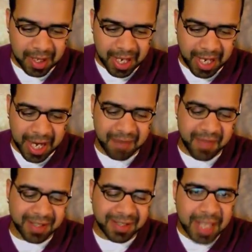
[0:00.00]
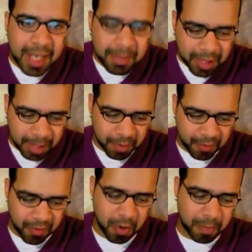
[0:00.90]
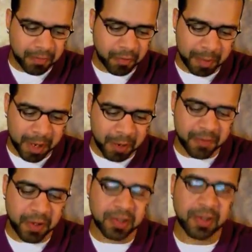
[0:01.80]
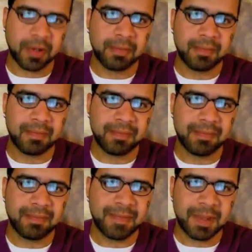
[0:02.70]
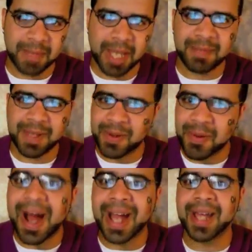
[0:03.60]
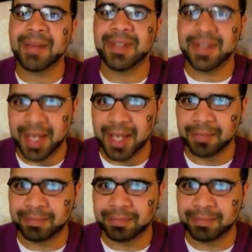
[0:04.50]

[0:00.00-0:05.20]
and have that same glimmer of hope for a better future that made me who I am today.